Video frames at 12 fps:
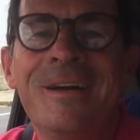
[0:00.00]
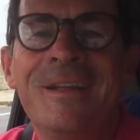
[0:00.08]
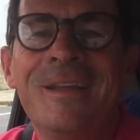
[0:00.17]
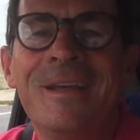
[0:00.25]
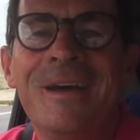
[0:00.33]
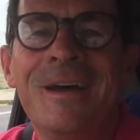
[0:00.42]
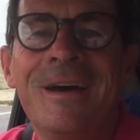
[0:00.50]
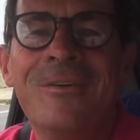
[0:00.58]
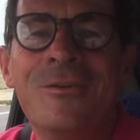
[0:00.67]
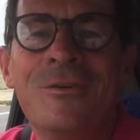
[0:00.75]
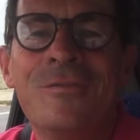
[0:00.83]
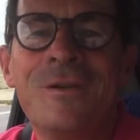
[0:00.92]
Now,
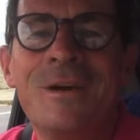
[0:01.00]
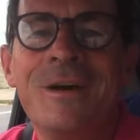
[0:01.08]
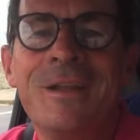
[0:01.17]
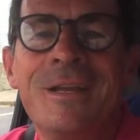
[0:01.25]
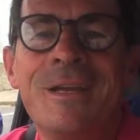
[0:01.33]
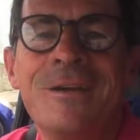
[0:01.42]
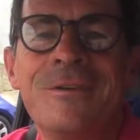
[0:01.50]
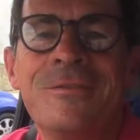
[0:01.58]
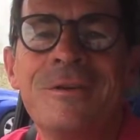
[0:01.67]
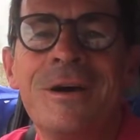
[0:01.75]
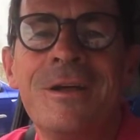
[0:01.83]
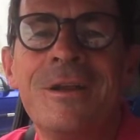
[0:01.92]
who have we got here? We've
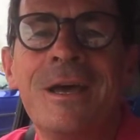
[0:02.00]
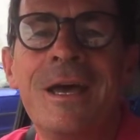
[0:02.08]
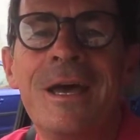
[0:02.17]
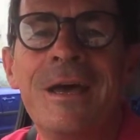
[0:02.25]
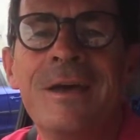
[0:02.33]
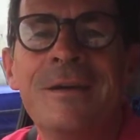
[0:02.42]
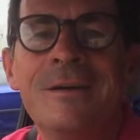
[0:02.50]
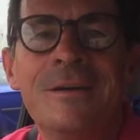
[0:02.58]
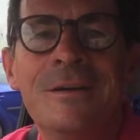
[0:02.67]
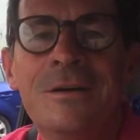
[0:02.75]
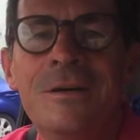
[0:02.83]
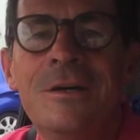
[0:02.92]
got uh,
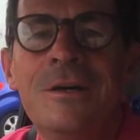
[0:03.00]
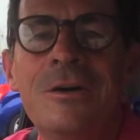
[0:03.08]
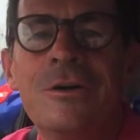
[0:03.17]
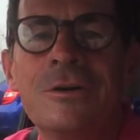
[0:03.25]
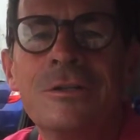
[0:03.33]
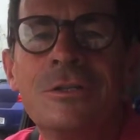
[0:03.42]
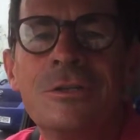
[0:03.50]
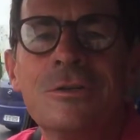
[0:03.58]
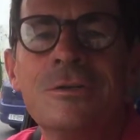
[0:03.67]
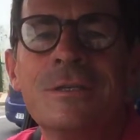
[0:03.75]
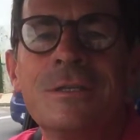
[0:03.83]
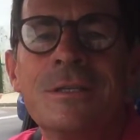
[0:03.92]
Uncle
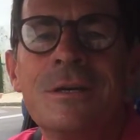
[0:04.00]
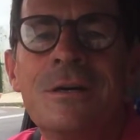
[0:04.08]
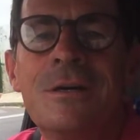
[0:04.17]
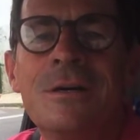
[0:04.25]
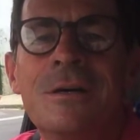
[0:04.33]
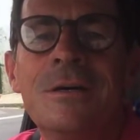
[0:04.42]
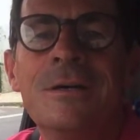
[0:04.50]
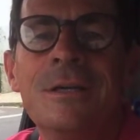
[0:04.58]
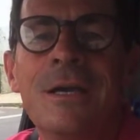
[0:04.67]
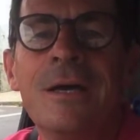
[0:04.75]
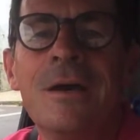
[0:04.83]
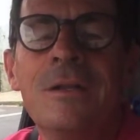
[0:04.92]
Joe's song.
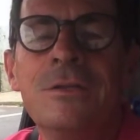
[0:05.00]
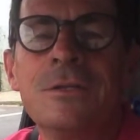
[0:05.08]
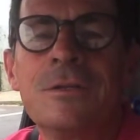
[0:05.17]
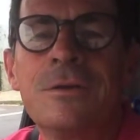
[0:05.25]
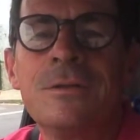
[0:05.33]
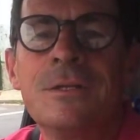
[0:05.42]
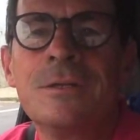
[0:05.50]
Yeah, I'll just turn this